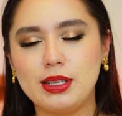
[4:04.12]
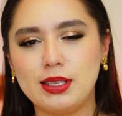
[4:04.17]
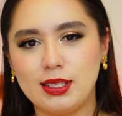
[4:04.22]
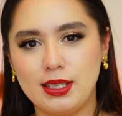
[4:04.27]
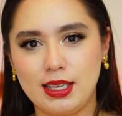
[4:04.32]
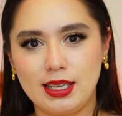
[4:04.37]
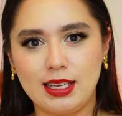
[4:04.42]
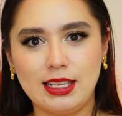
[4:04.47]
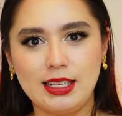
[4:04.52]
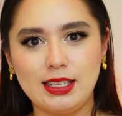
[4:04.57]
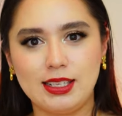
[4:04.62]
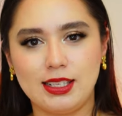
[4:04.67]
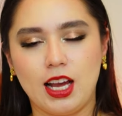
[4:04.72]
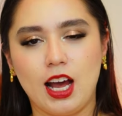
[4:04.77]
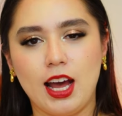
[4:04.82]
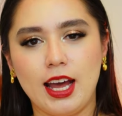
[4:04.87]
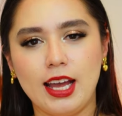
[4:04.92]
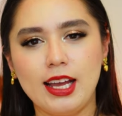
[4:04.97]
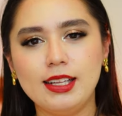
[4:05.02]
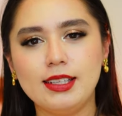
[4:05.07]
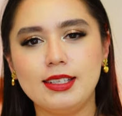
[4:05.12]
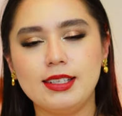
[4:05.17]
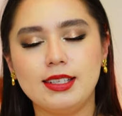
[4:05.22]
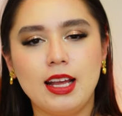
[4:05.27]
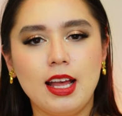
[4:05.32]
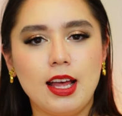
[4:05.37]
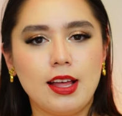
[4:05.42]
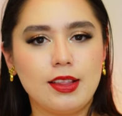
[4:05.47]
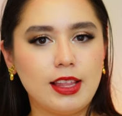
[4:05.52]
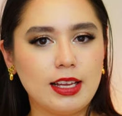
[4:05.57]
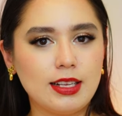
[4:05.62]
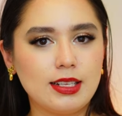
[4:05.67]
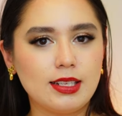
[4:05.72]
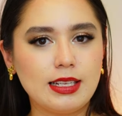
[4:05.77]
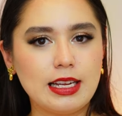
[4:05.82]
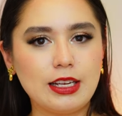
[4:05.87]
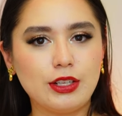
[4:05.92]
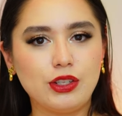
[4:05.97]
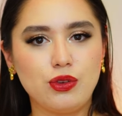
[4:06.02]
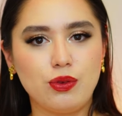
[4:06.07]
sticky sides. They
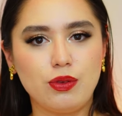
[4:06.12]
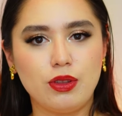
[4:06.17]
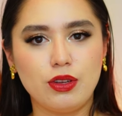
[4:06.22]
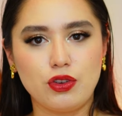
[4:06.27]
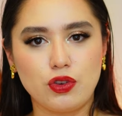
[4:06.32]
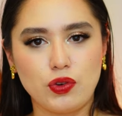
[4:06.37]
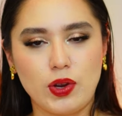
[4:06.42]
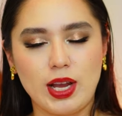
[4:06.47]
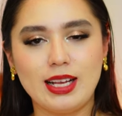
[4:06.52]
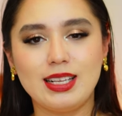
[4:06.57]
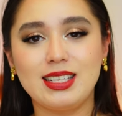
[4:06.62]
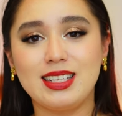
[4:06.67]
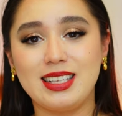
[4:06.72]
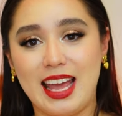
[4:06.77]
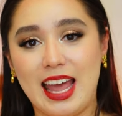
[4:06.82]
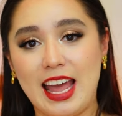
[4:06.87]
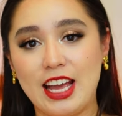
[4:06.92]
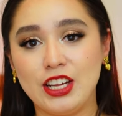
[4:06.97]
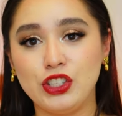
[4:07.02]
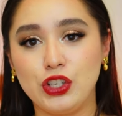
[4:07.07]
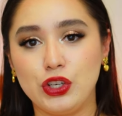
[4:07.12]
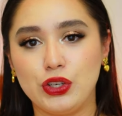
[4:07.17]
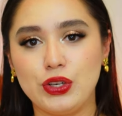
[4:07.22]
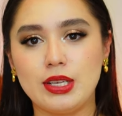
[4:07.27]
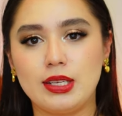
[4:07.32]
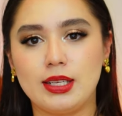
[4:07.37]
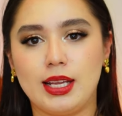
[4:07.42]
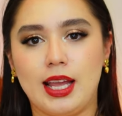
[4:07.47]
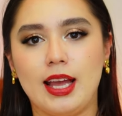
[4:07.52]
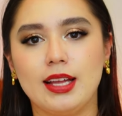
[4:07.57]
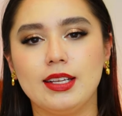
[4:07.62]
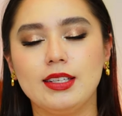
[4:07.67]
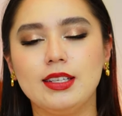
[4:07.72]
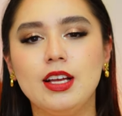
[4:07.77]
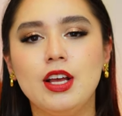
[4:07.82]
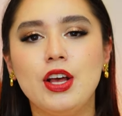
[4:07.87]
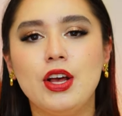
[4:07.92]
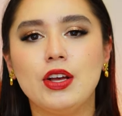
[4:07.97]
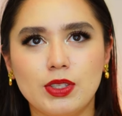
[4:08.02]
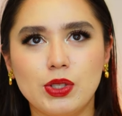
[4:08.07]
stick to the dress and your skin,
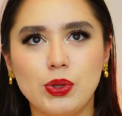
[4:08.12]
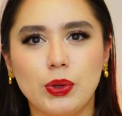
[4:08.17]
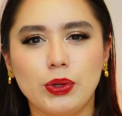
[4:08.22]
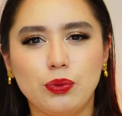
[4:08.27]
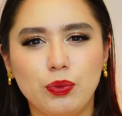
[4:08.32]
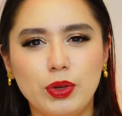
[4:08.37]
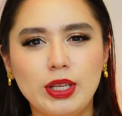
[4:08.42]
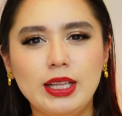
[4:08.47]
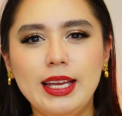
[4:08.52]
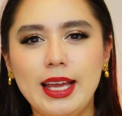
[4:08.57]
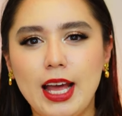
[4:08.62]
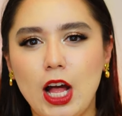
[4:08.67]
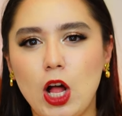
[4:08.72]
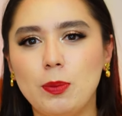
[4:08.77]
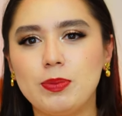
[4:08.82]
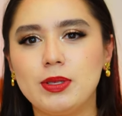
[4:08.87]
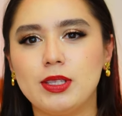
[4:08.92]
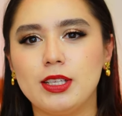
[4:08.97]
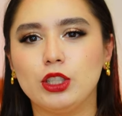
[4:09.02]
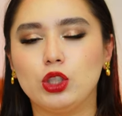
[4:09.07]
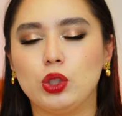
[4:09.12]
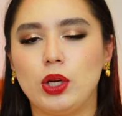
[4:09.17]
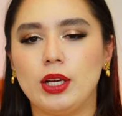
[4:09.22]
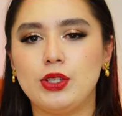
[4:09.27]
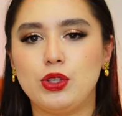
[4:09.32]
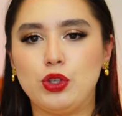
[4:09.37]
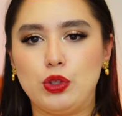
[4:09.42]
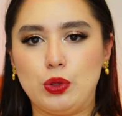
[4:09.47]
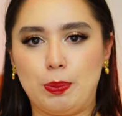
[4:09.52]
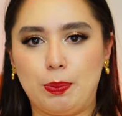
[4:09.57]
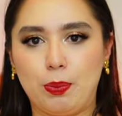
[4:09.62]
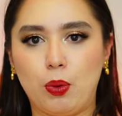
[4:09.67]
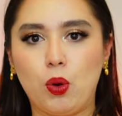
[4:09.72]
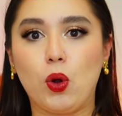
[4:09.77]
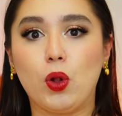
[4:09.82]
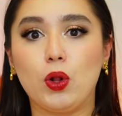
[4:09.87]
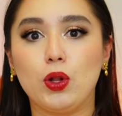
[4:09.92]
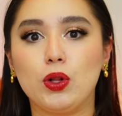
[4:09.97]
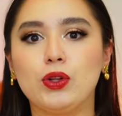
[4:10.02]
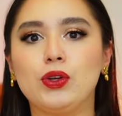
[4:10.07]
so it really helps the dress to
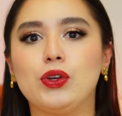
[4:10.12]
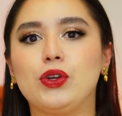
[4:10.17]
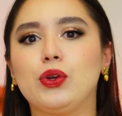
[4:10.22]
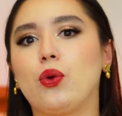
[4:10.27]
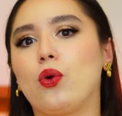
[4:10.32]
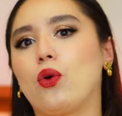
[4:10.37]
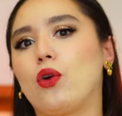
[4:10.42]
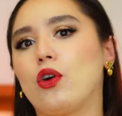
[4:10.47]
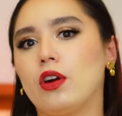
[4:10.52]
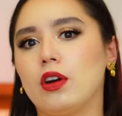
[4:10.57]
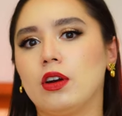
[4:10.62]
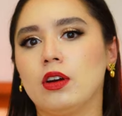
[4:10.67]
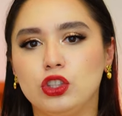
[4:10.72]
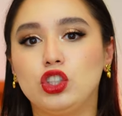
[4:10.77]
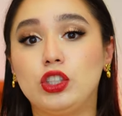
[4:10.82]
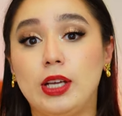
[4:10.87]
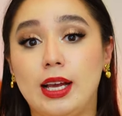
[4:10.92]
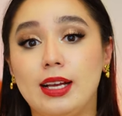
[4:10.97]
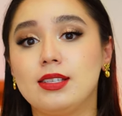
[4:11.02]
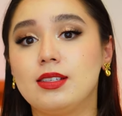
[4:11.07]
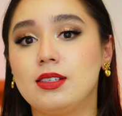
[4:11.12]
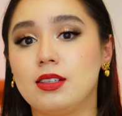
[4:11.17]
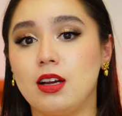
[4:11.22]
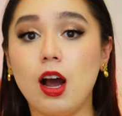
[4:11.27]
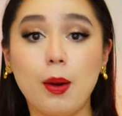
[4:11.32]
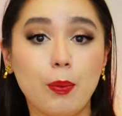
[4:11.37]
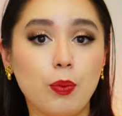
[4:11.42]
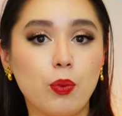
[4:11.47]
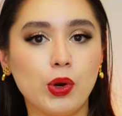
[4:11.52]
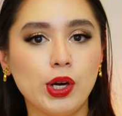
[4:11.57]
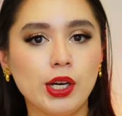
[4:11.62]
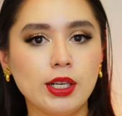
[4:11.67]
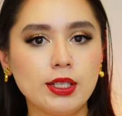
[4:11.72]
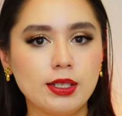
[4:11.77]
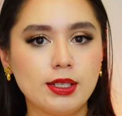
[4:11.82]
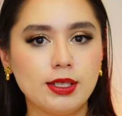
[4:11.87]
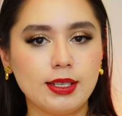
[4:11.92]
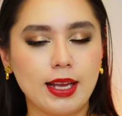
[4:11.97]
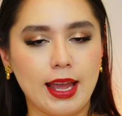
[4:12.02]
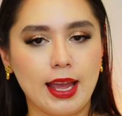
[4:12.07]
pull your chest
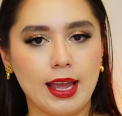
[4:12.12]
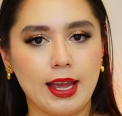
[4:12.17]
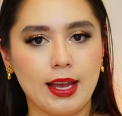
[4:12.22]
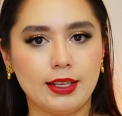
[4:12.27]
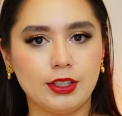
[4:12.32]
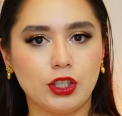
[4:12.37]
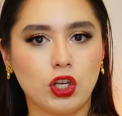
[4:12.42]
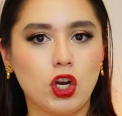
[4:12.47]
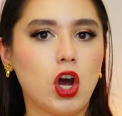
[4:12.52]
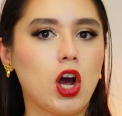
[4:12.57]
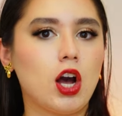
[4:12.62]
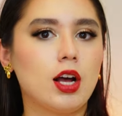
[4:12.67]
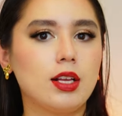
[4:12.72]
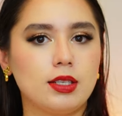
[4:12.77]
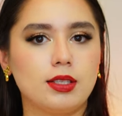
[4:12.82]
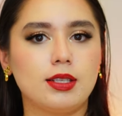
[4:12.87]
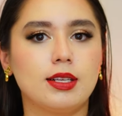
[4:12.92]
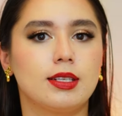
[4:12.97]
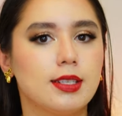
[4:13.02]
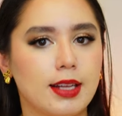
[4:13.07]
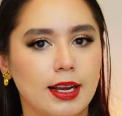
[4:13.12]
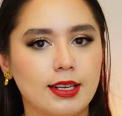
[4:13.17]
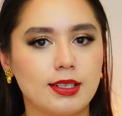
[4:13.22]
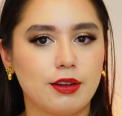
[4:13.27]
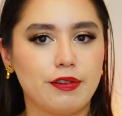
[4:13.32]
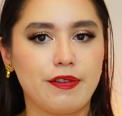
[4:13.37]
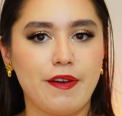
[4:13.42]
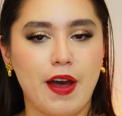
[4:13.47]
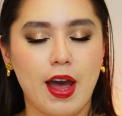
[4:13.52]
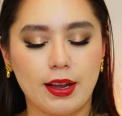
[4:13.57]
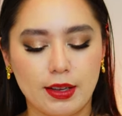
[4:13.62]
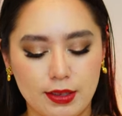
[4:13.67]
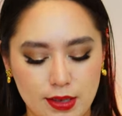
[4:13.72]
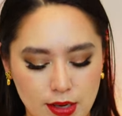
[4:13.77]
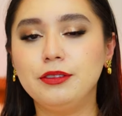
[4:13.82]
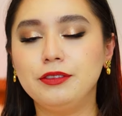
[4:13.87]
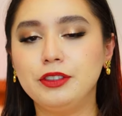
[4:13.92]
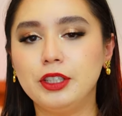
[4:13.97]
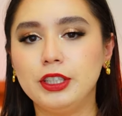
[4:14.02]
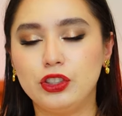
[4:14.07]
upwards and cause this nice effect.
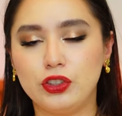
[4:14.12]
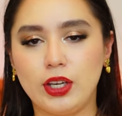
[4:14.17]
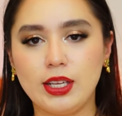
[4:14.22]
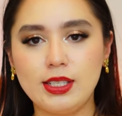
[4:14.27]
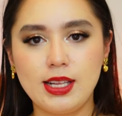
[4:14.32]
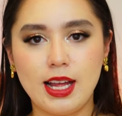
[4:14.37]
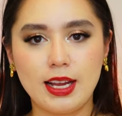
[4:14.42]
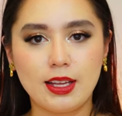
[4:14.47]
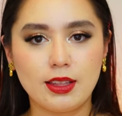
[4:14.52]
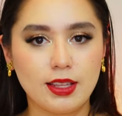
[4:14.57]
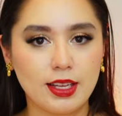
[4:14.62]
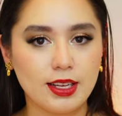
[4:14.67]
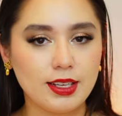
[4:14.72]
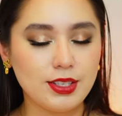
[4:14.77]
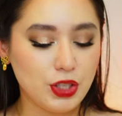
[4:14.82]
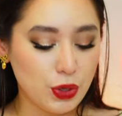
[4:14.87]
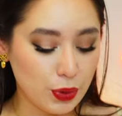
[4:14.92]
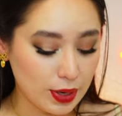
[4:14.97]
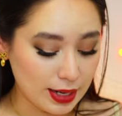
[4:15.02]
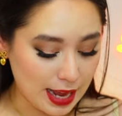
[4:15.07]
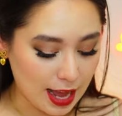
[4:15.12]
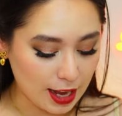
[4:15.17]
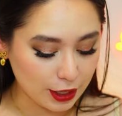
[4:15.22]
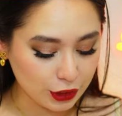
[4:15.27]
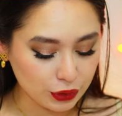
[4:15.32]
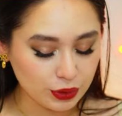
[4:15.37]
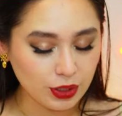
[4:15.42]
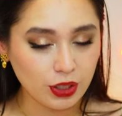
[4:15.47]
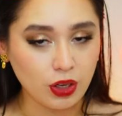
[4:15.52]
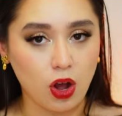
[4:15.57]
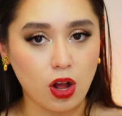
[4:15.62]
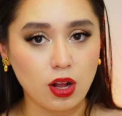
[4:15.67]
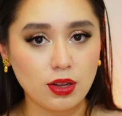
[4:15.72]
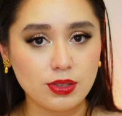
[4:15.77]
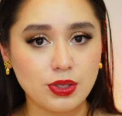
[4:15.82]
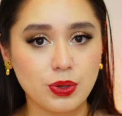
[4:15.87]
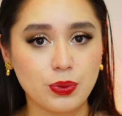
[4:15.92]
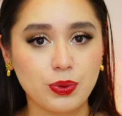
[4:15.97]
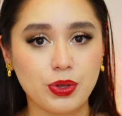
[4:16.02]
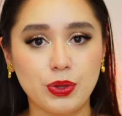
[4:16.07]
And for a dress like this, you can actually
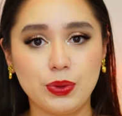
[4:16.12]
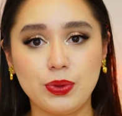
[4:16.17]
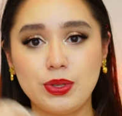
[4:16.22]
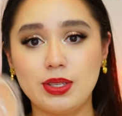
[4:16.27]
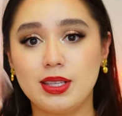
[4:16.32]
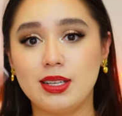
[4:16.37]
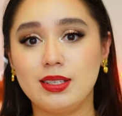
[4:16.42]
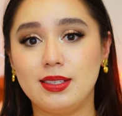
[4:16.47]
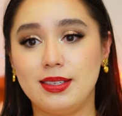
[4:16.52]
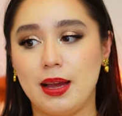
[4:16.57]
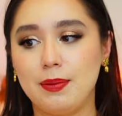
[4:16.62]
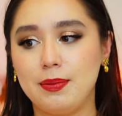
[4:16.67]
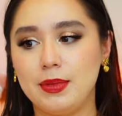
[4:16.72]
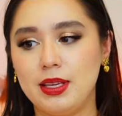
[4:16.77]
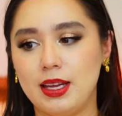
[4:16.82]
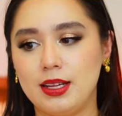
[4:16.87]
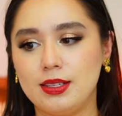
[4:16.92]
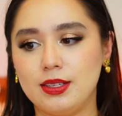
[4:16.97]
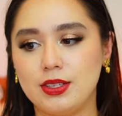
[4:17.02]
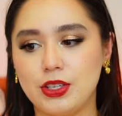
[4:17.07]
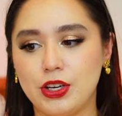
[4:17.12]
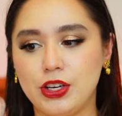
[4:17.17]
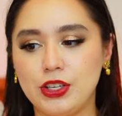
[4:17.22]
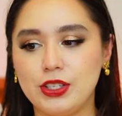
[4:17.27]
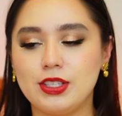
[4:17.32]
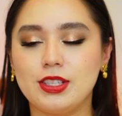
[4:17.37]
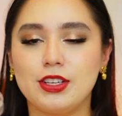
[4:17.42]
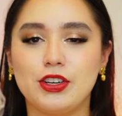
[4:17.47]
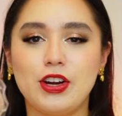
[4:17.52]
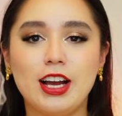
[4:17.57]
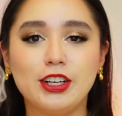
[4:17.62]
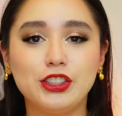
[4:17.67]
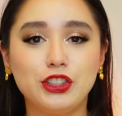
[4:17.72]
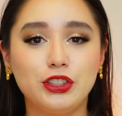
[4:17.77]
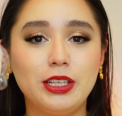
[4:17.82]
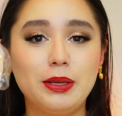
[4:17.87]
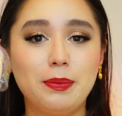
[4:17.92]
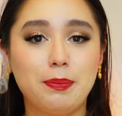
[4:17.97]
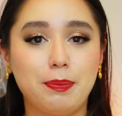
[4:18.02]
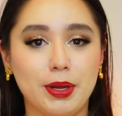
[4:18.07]
also use the Demi inserts. They're
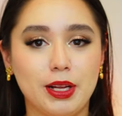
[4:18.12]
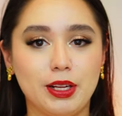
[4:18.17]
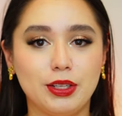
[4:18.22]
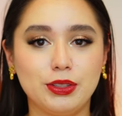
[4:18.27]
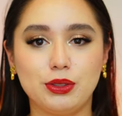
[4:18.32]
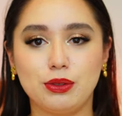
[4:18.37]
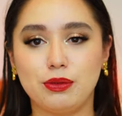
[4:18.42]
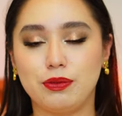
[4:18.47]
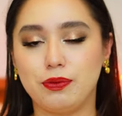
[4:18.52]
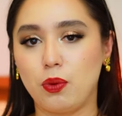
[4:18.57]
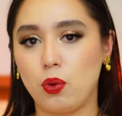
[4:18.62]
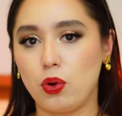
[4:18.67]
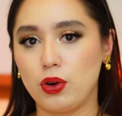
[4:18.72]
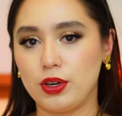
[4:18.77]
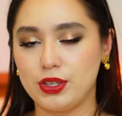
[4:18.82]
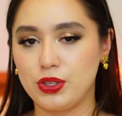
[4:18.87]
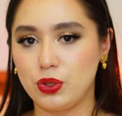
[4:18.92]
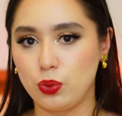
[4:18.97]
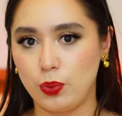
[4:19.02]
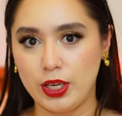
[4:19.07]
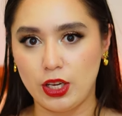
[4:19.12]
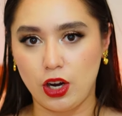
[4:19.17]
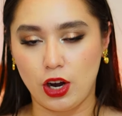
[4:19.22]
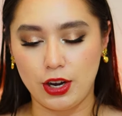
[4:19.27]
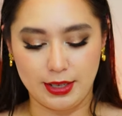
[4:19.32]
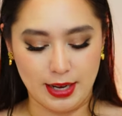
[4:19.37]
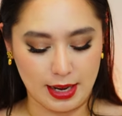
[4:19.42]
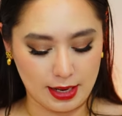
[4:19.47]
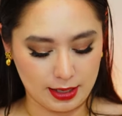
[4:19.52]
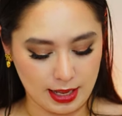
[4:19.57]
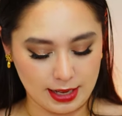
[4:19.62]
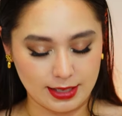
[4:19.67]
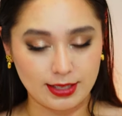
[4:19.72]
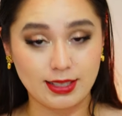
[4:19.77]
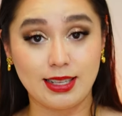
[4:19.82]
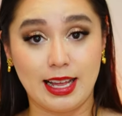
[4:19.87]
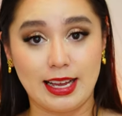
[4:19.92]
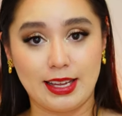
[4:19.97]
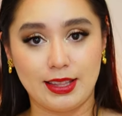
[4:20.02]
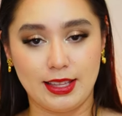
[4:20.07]
actually built for sweetheart
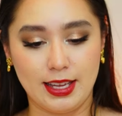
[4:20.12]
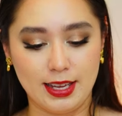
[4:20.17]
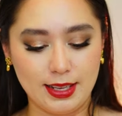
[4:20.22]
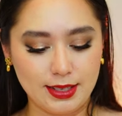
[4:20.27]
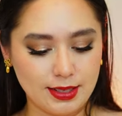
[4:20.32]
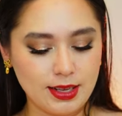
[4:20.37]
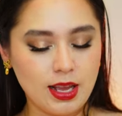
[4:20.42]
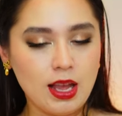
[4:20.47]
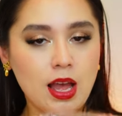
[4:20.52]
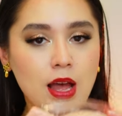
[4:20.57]
necklines like this,